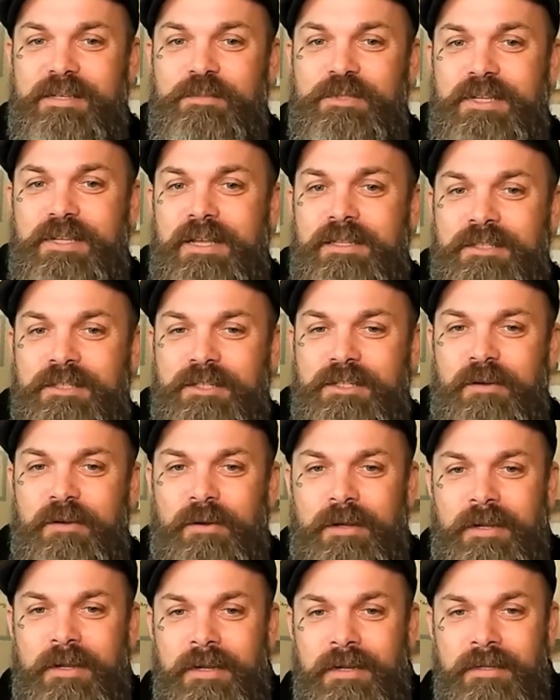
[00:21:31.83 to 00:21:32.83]
definitely some
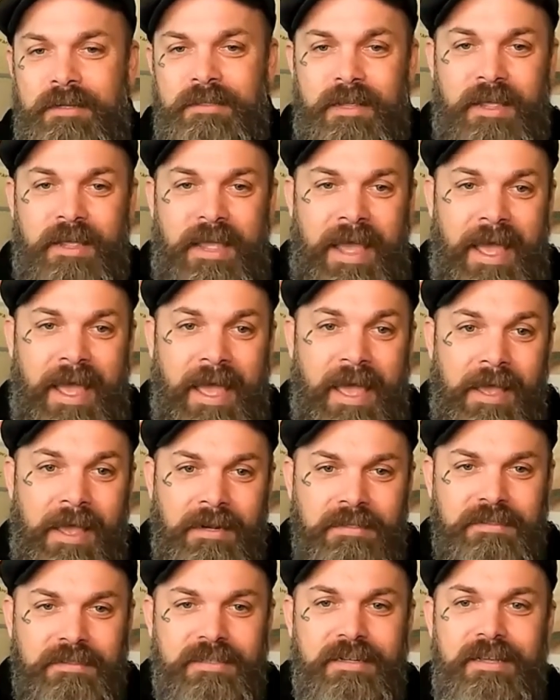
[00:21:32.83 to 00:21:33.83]
sunscreen, a
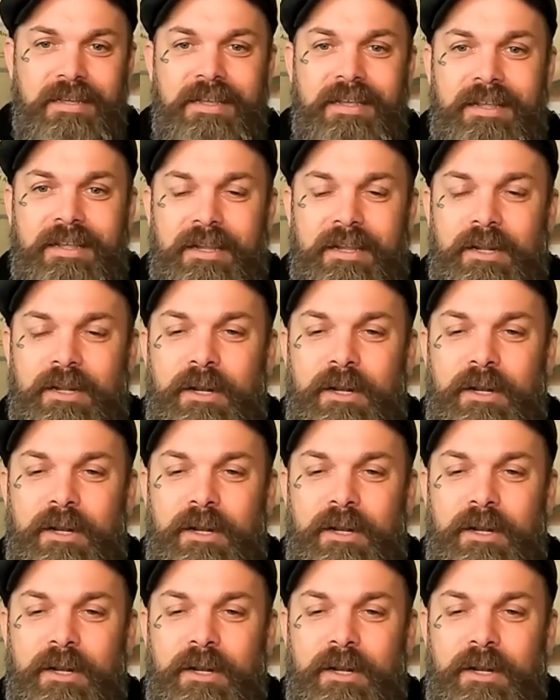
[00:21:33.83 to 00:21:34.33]
hat.